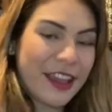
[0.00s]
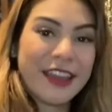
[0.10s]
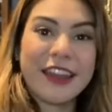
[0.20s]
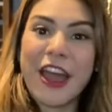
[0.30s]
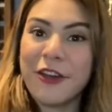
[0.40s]

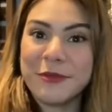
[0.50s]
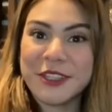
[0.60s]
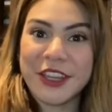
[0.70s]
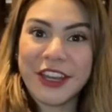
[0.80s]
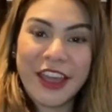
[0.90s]
And now I'm just
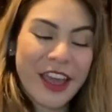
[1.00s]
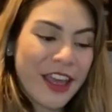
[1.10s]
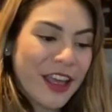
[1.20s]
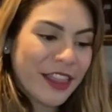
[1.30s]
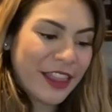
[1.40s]
gonna
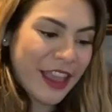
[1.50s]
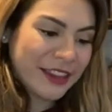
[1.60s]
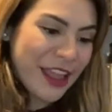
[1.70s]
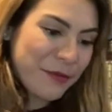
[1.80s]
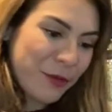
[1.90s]
let
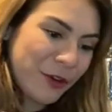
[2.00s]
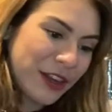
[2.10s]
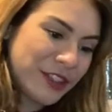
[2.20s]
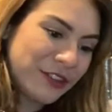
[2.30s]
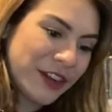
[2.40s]
that pour
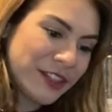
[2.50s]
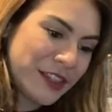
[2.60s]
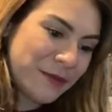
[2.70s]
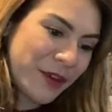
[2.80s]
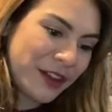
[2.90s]
into our
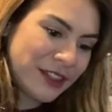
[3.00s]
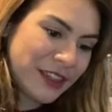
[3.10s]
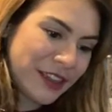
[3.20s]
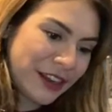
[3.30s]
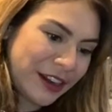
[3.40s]
teapot
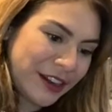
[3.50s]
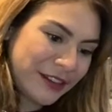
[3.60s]
here.